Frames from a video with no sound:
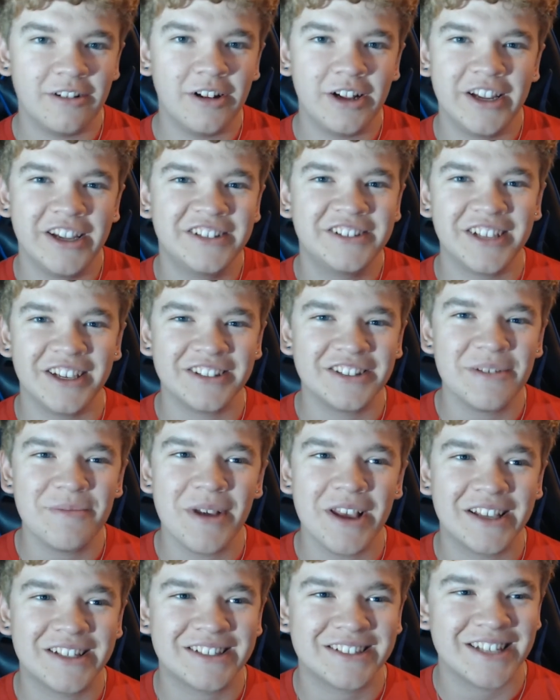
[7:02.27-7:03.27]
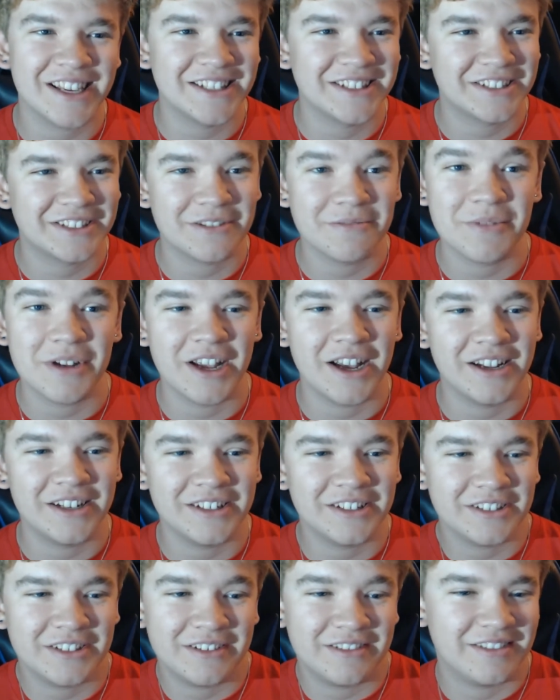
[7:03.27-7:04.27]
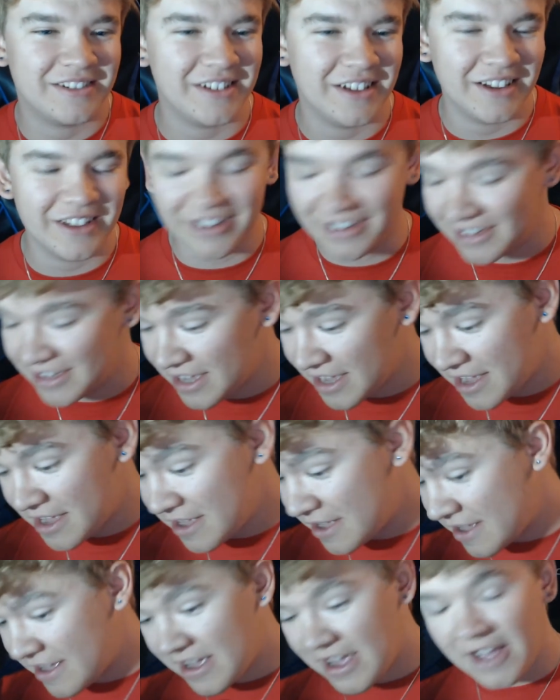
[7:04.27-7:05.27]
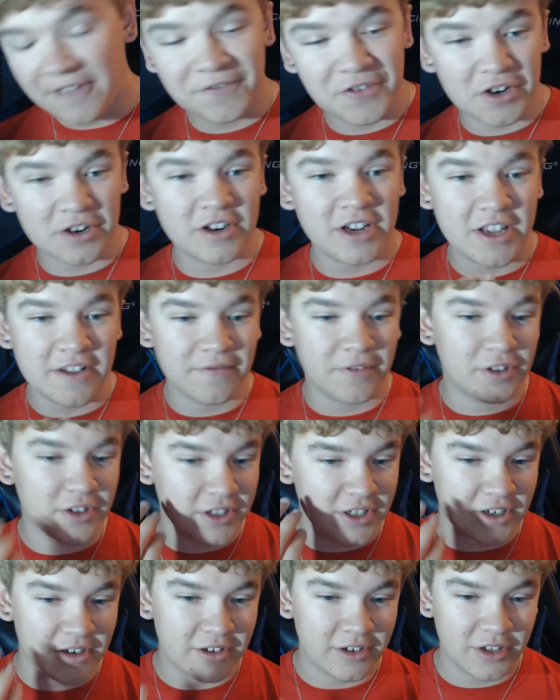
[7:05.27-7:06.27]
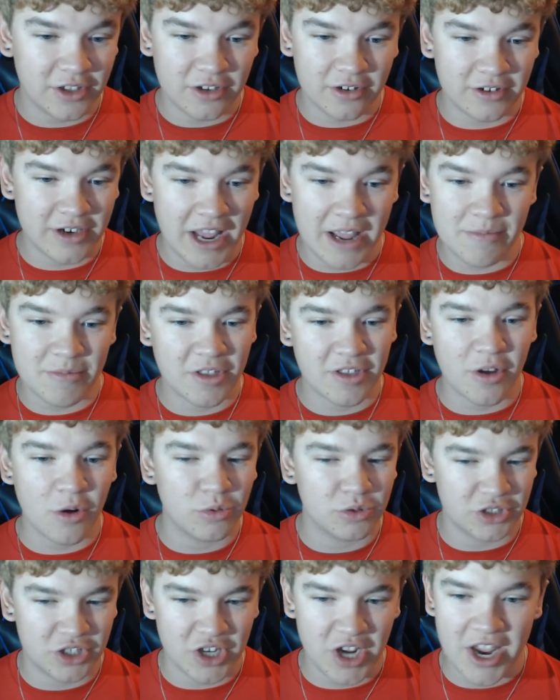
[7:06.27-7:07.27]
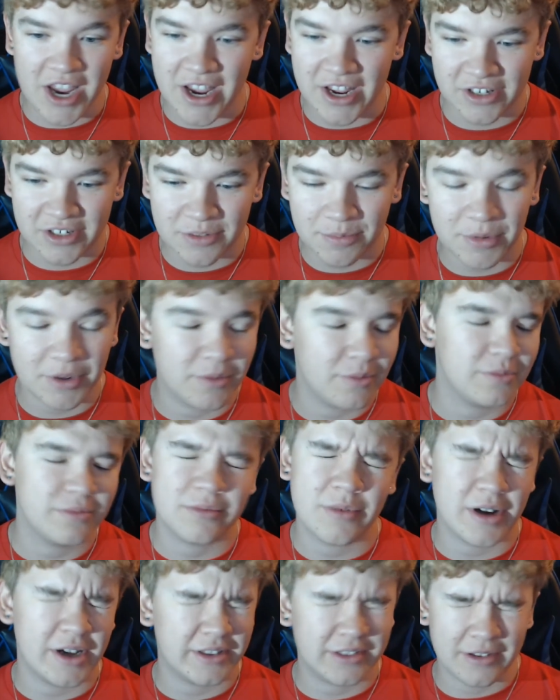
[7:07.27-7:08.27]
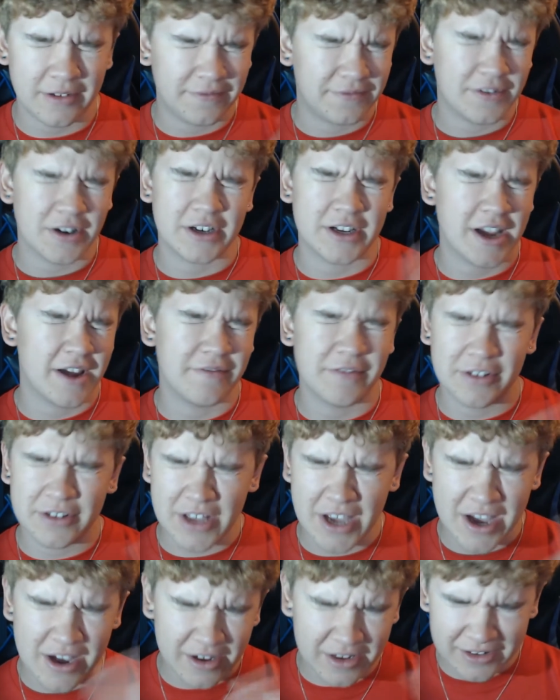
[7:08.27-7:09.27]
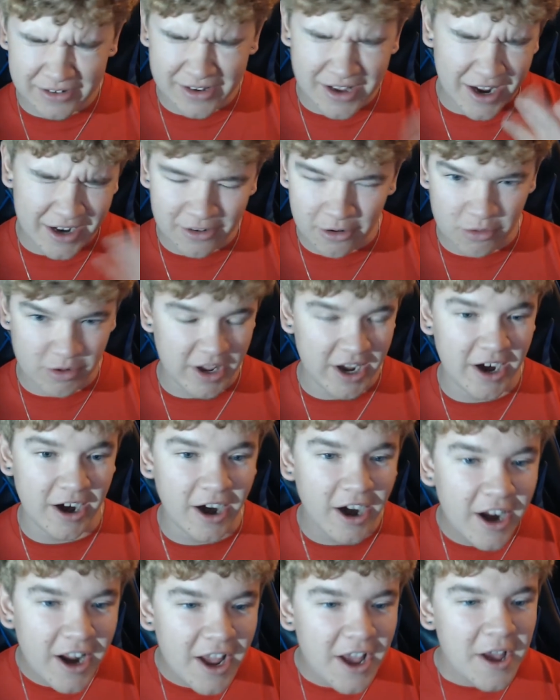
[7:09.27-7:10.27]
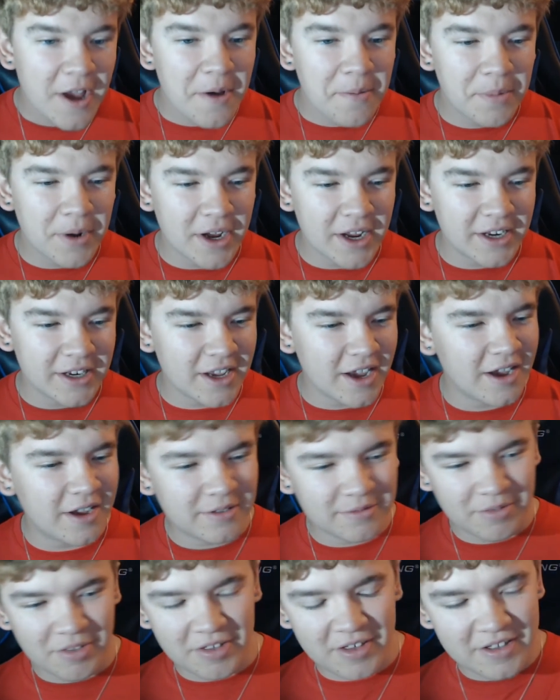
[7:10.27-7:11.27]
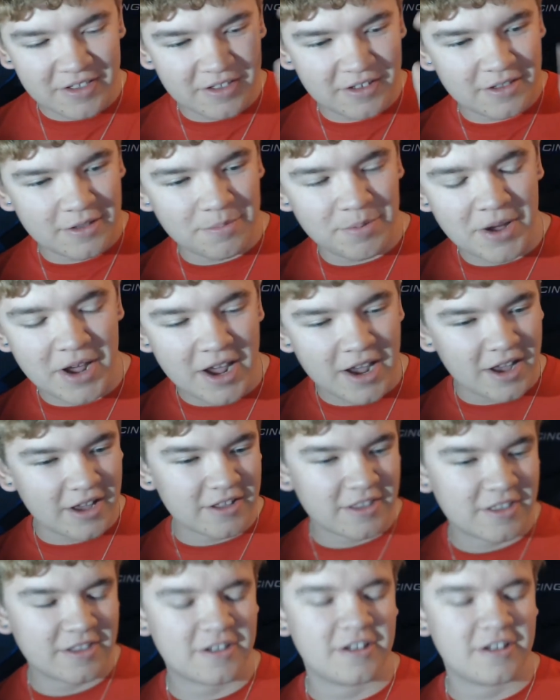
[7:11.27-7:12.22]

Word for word: It doesn't make sense to me. I. Eh. If you're evil, your your names don't change. But what the fuck ever. That I don't care. But yeah, Sins of the Past.